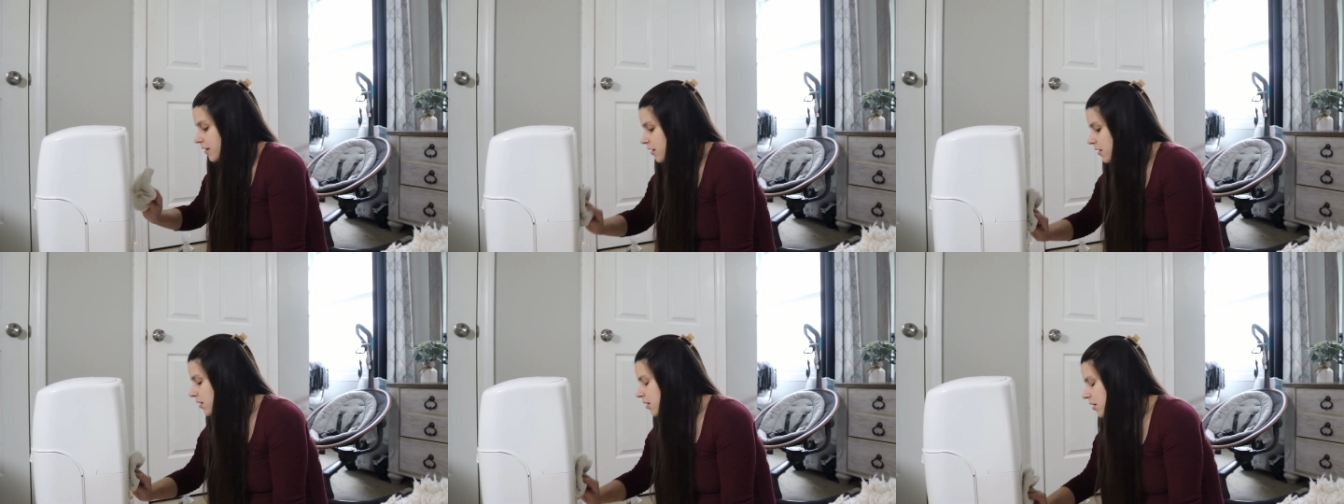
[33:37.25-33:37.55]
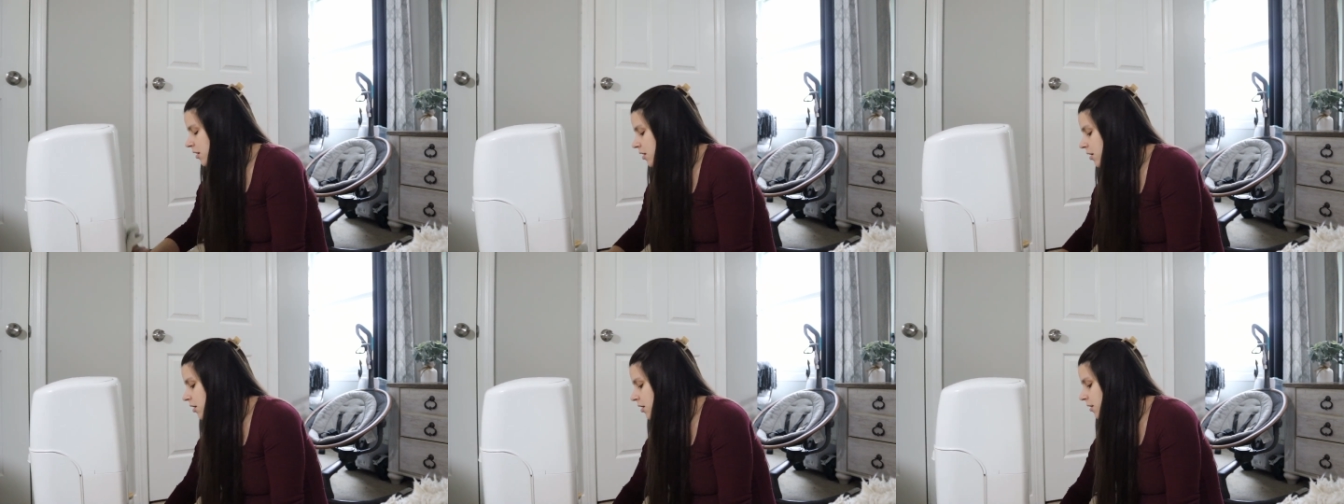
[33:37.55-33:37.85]

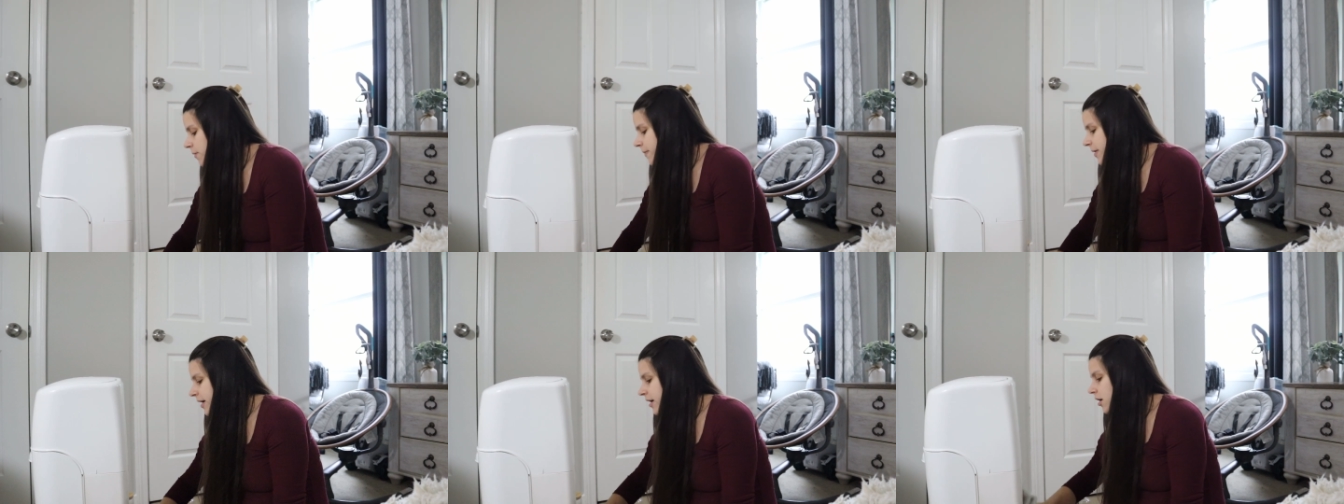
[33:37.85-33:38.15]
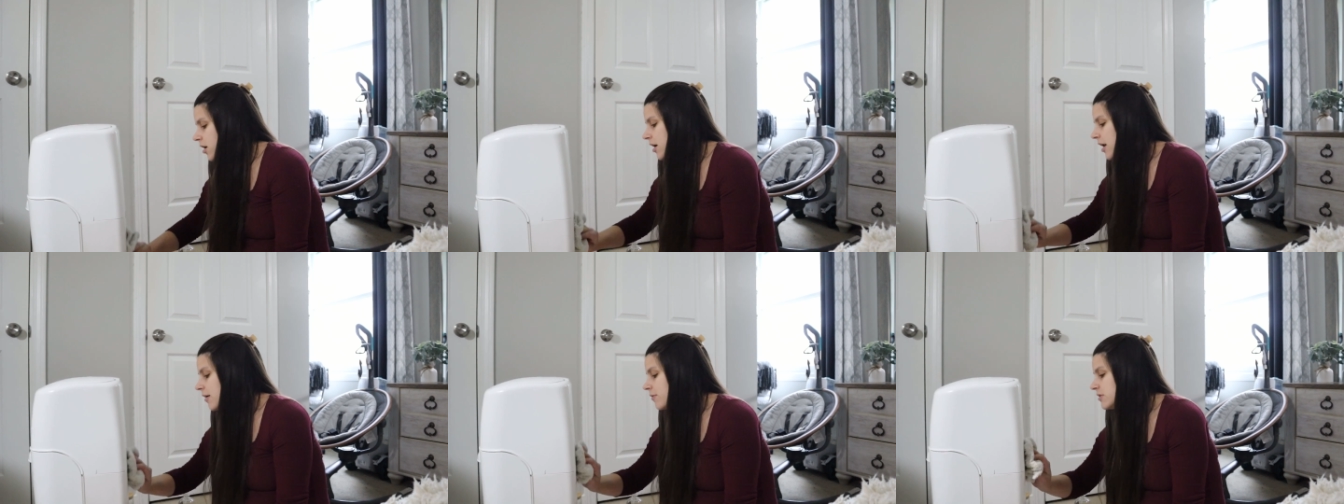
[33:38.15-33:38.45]
oh my
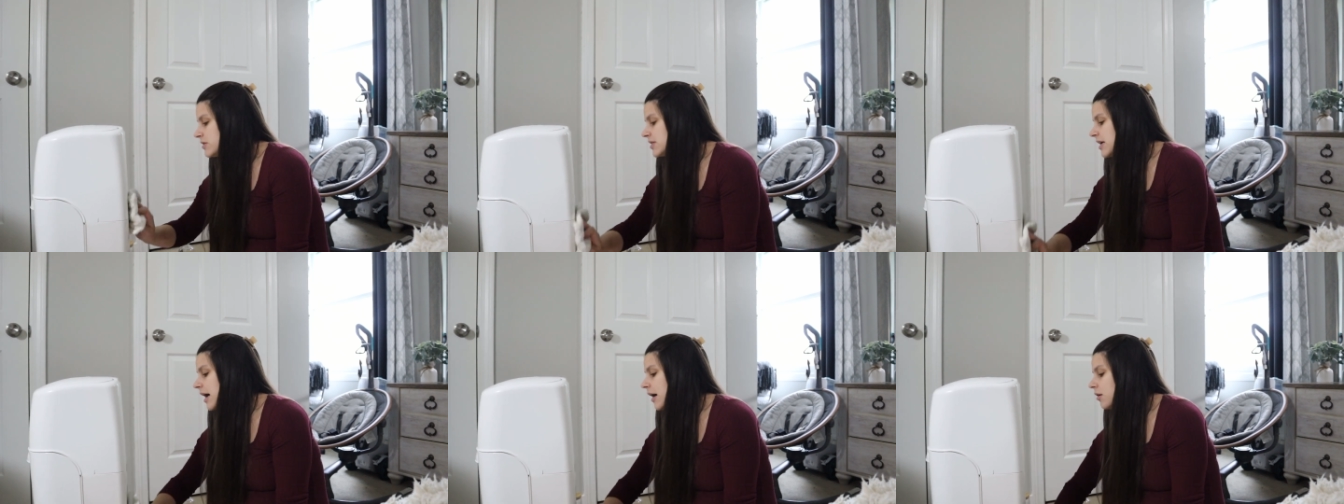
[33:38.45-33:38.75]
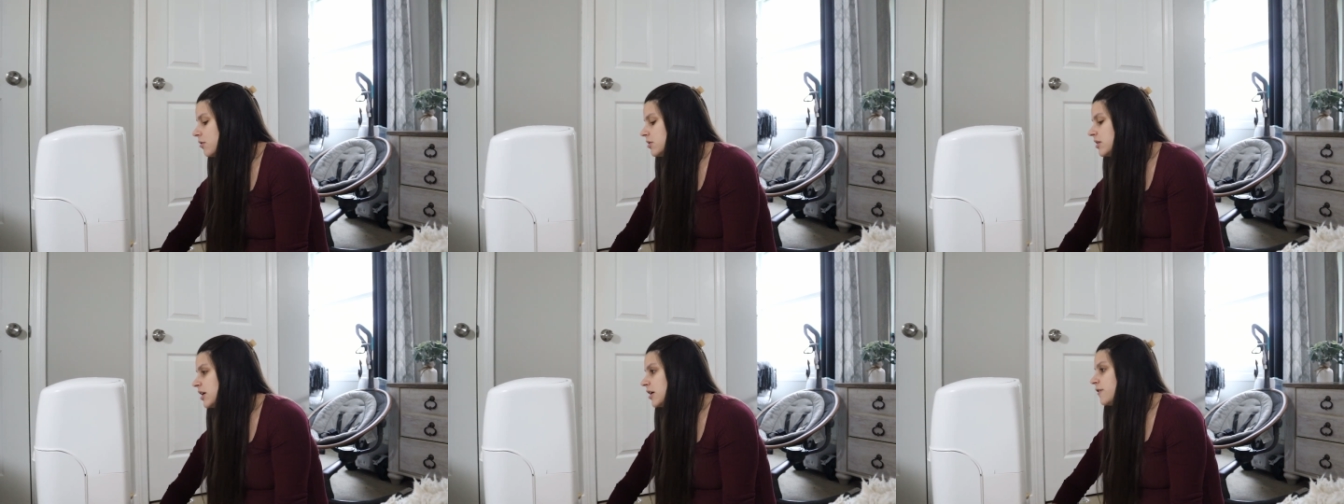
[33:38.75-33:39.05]
God, I was
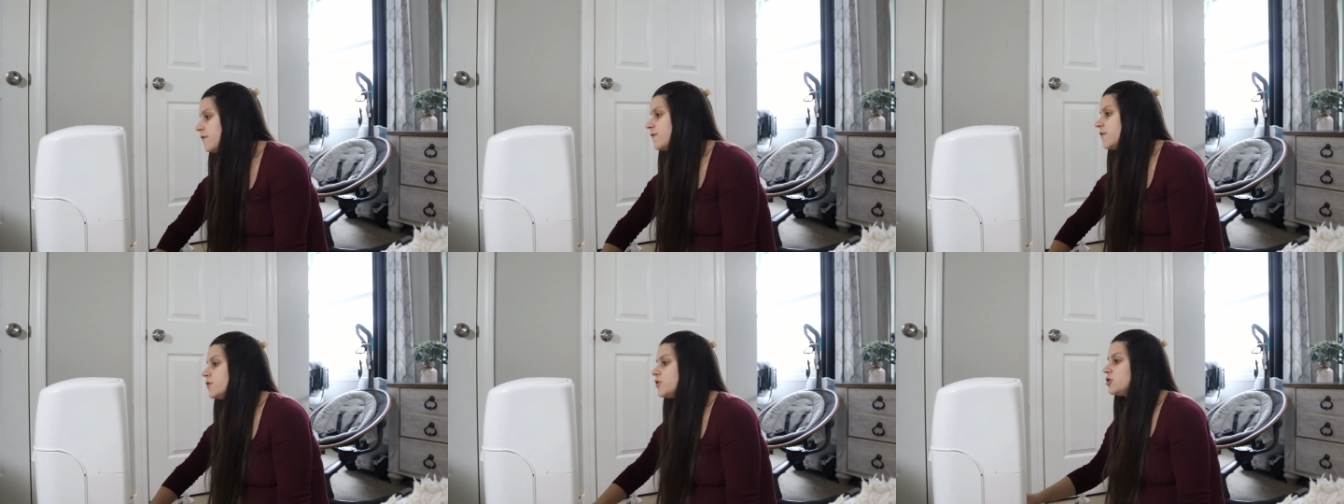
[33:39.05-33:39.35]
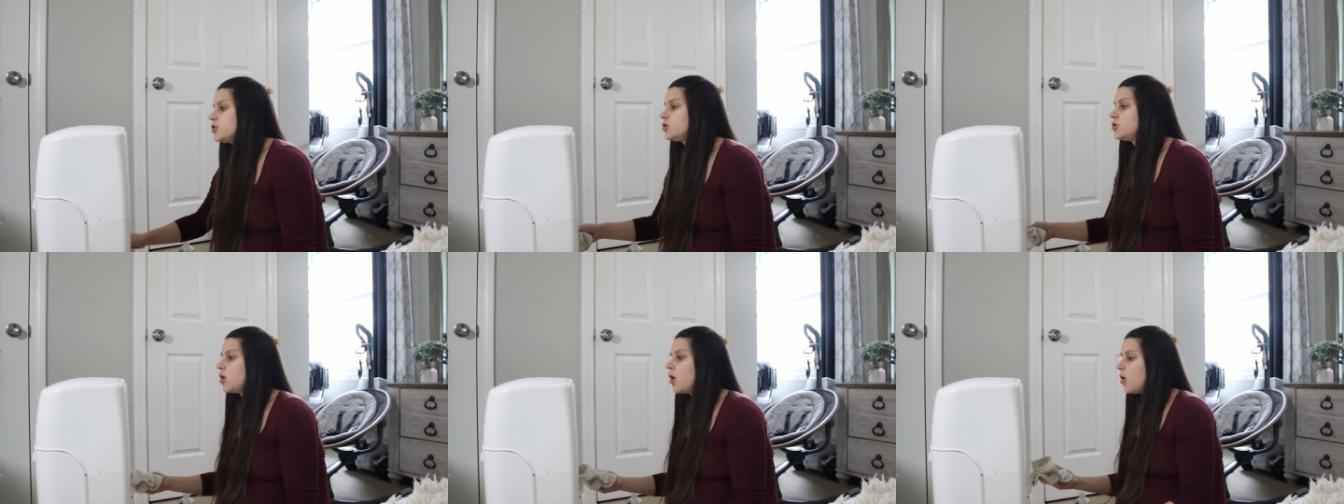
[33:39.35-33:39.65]
out there for
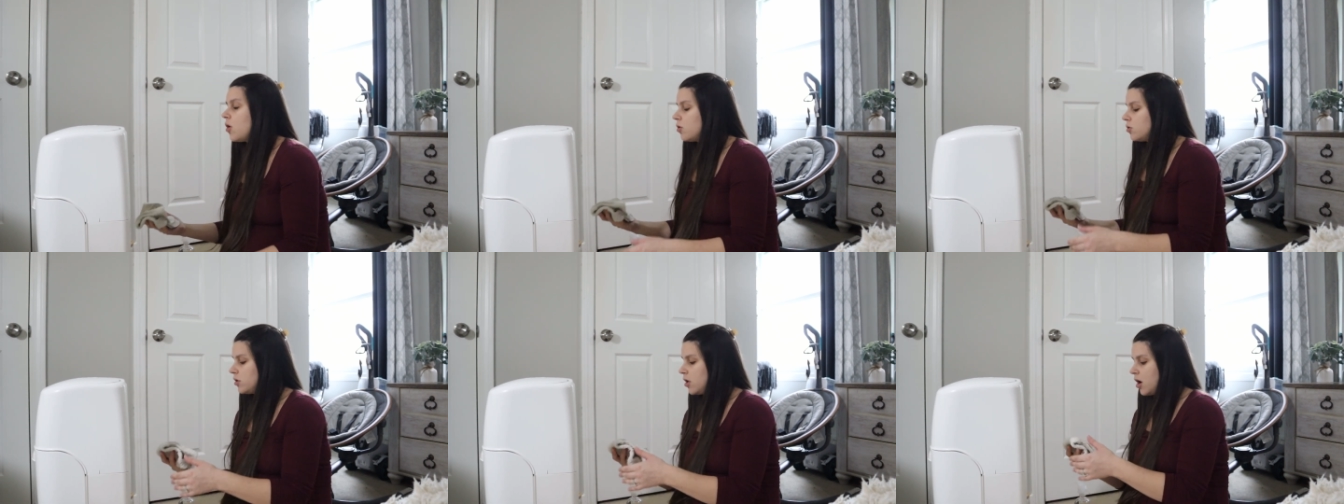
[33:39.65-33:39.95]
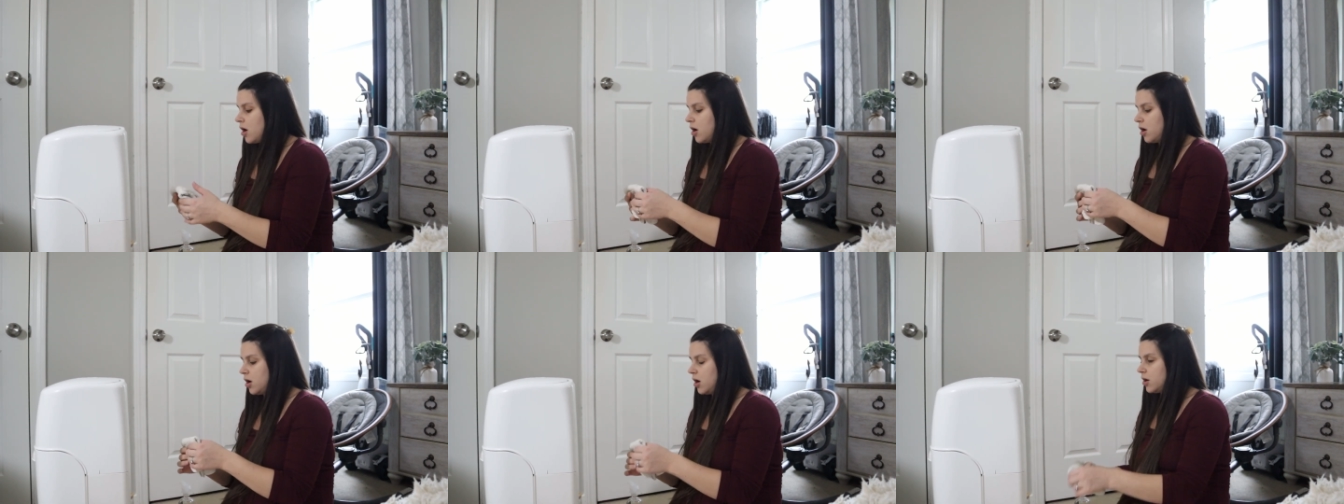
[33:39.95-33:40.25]
so
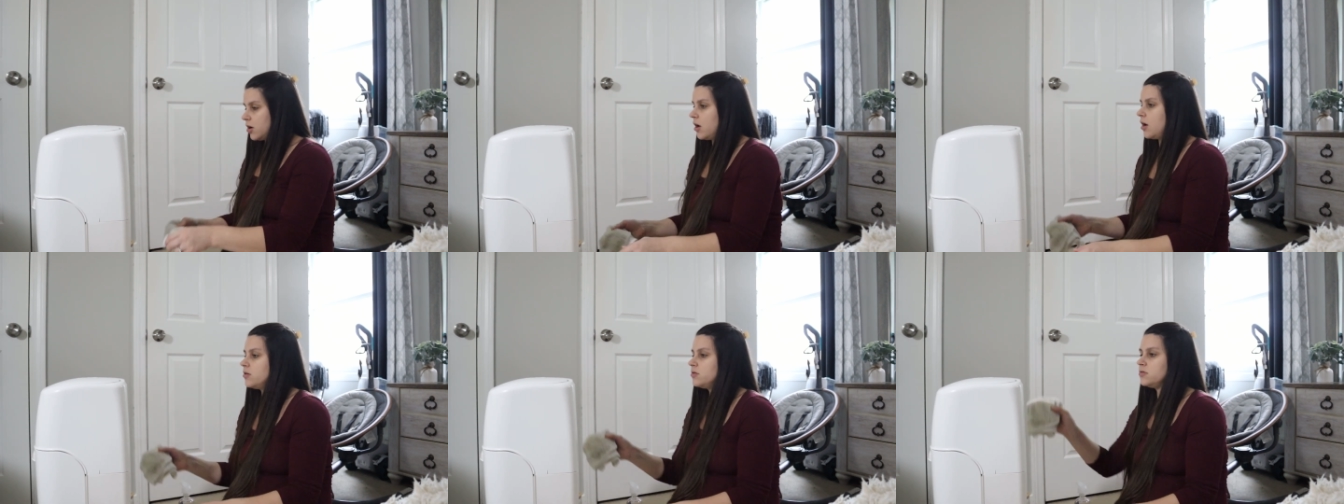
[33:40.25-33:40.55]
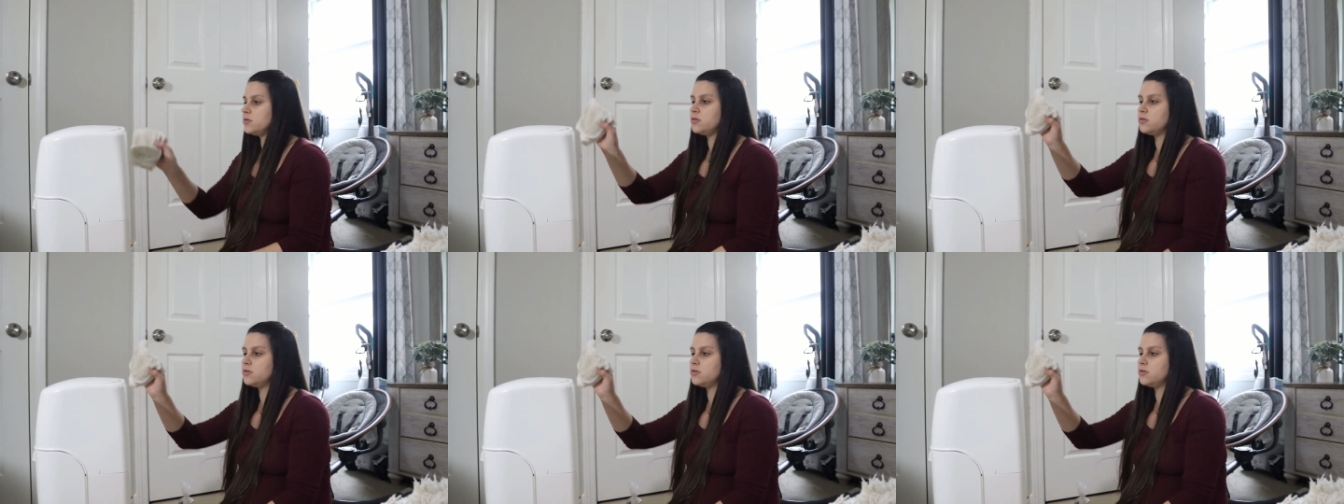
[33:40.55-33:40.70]
long